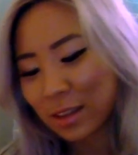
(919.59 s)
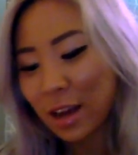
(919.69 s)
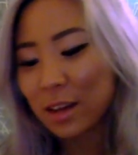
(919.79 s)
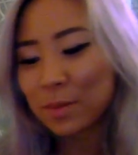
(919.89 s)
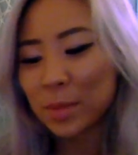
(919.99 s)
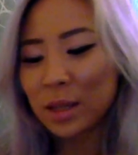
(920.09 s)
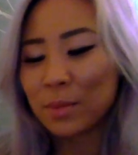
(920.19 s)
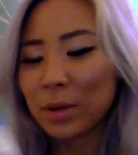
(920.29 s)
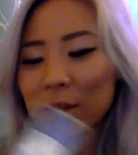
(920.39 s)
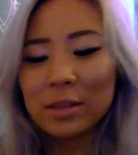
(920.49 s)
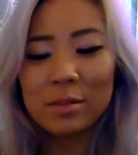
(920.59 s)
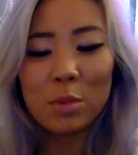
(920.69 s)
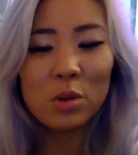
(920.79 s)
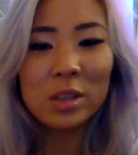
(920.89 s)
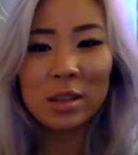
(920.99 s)
and me, but
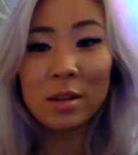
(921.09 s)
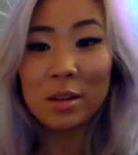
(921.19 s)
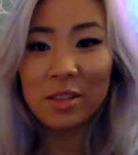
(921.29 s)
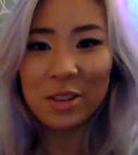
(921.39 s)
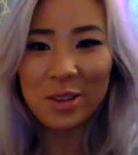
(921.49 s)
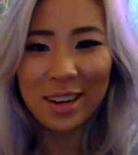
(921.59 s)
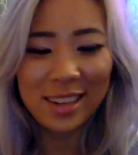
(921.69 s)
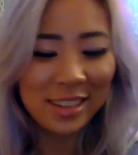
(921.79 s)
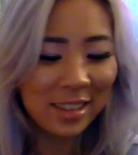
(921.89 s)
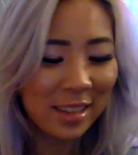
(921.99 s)
mostly you guys.